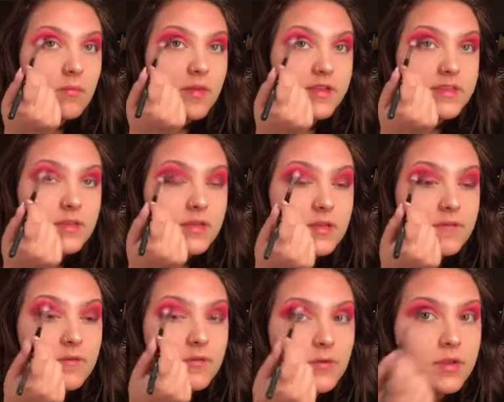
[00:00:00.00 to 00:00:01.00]
Basically,
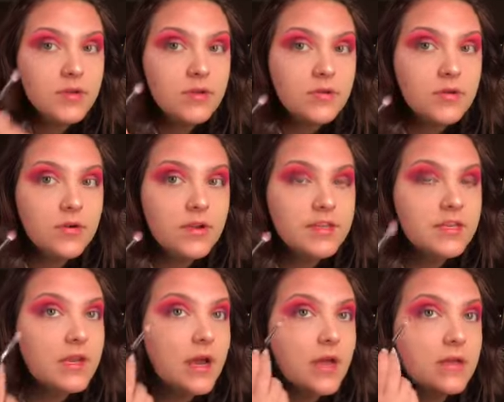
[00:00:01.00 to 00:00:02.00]
if you want to do a
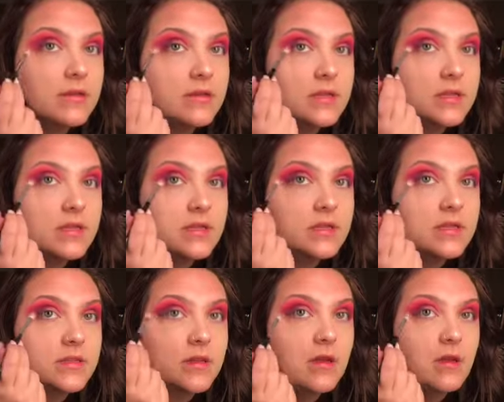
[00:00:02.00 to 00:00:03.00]
crazy eye look like this,
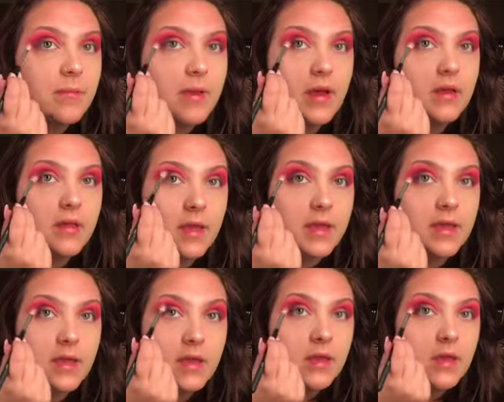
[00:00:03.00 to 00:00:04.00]
it's all about
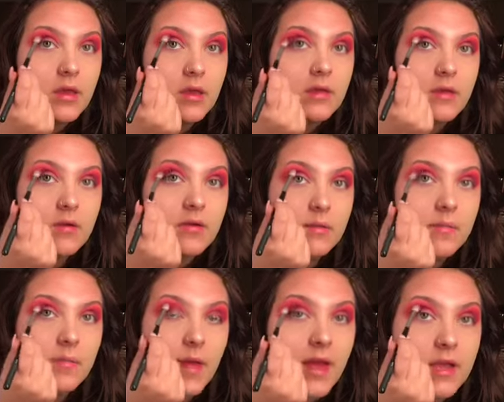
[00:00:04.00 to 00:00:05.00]
like going
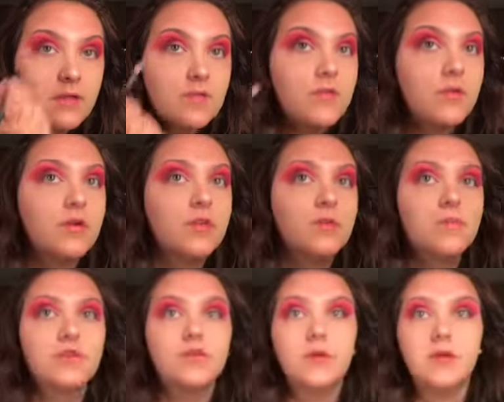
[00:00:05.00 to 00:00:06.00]
back and forth in
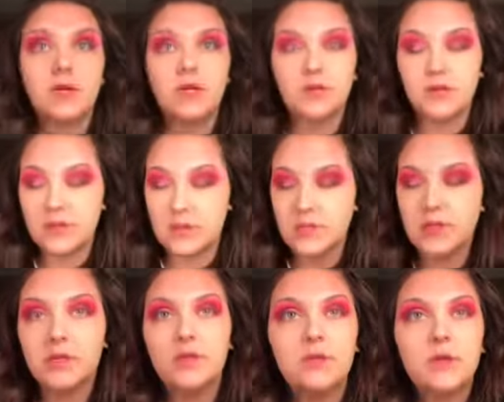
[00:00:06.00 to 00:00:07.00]
between colors
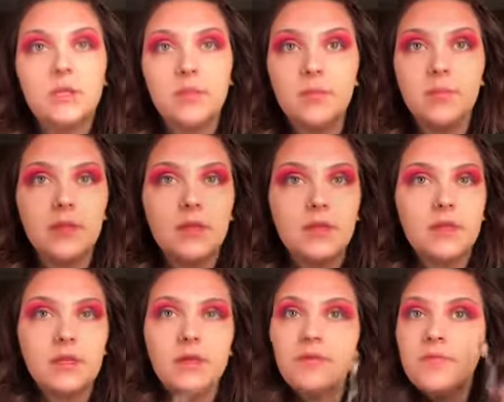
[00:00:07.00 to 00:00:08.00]
until you get the
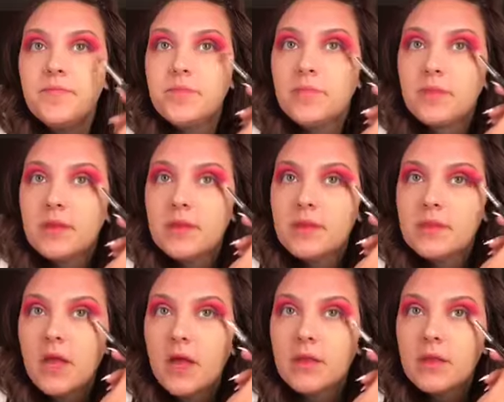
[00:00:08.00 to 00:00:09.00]
blend
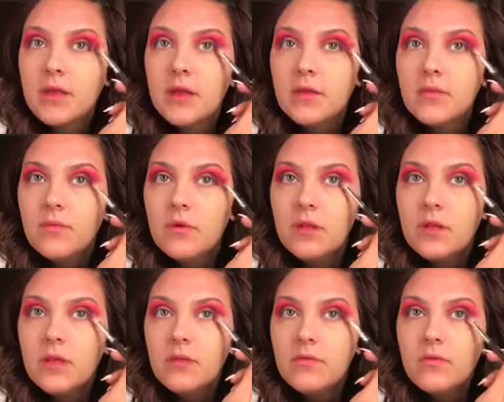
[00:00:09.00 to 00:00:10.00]
exactly how you want
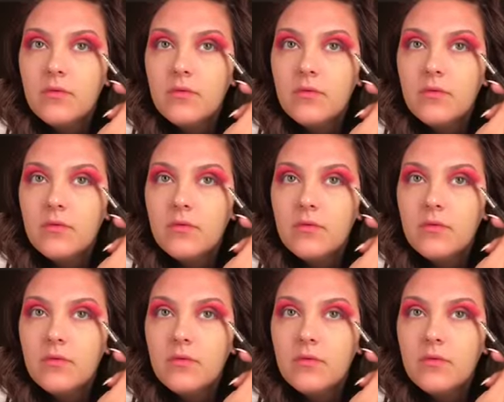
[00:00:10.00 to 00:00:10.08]
it.